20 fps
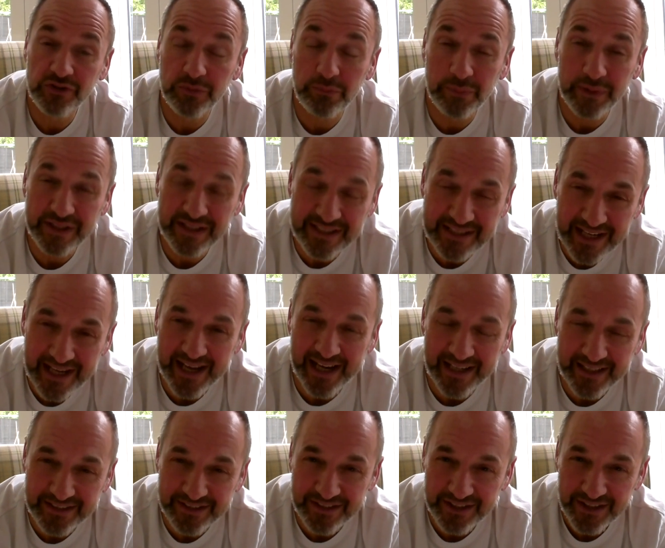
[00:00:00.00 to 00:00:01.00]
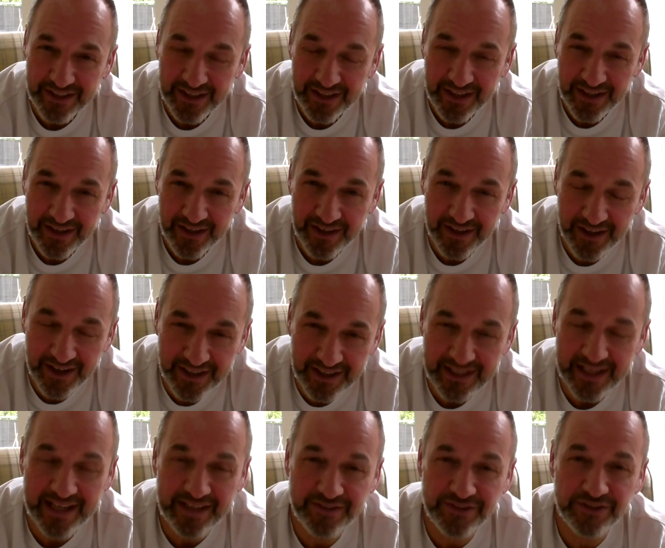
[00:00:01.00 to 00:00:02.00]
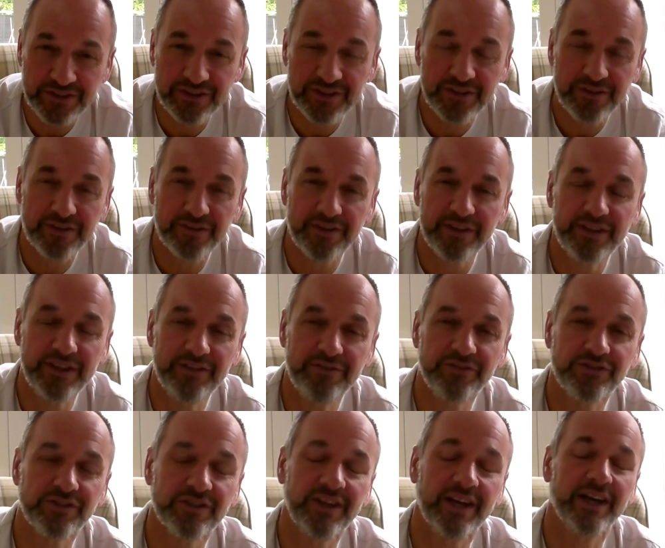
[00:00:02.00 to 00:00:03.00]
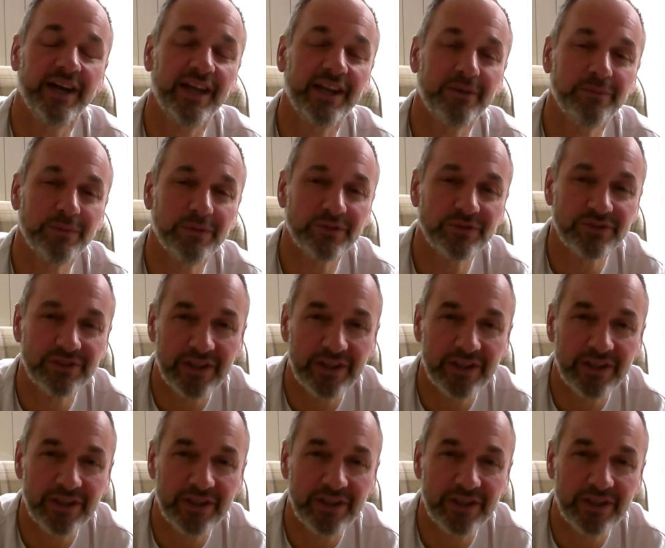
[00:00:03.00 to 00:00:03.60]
to protect against thieves and animals.